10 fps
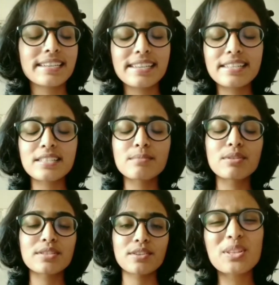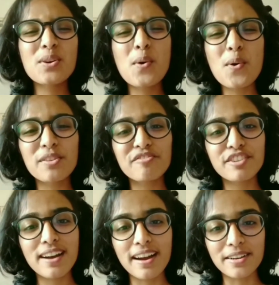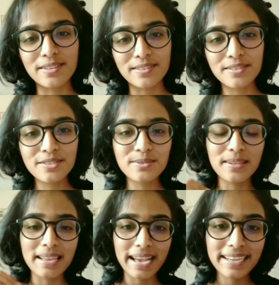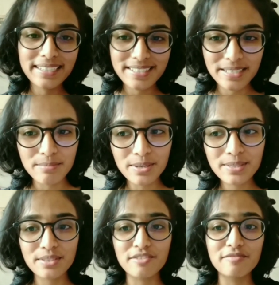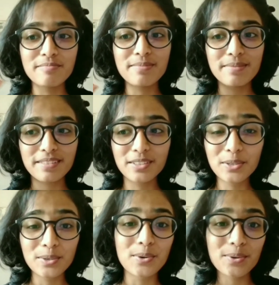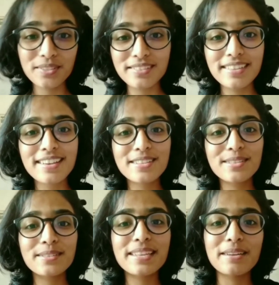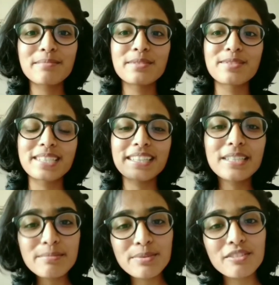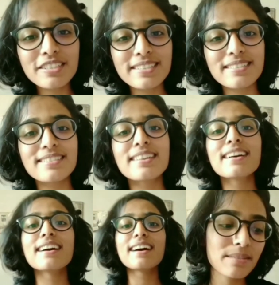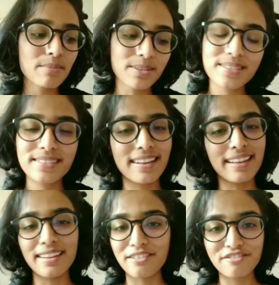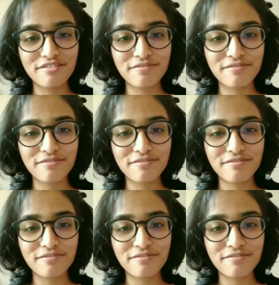Disney books are the core of your heart, you know. You like Disney books, you've grown through them, you've seen the movies. Disney books I love.